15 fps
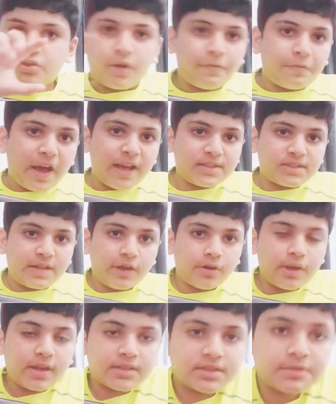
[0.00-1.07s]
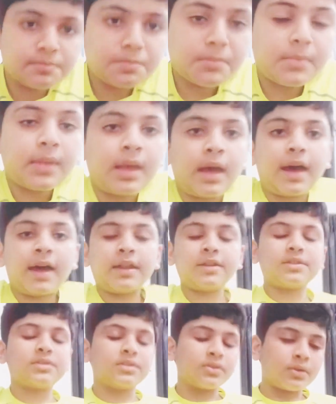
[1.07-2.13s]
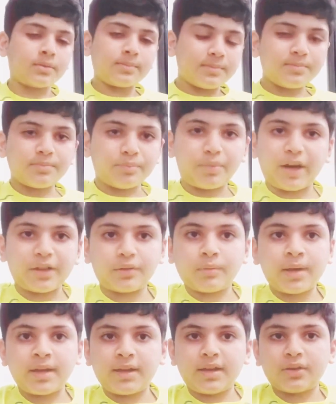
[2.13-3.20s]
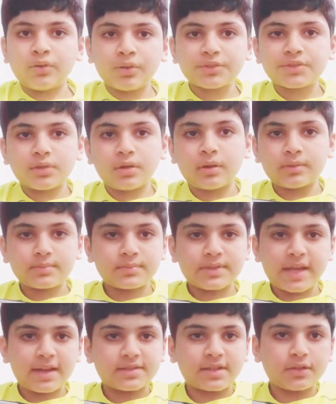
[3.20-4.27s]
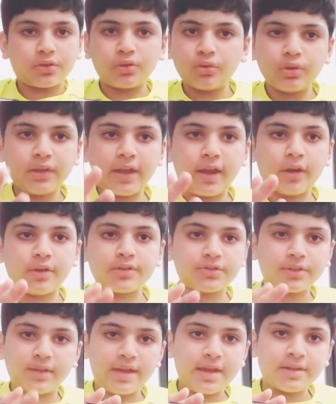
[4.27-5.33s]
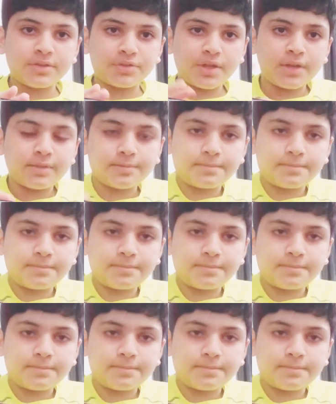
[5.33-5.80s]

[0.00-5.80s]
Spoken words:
fast areas. And by the way, it also takes in cool air into the engine.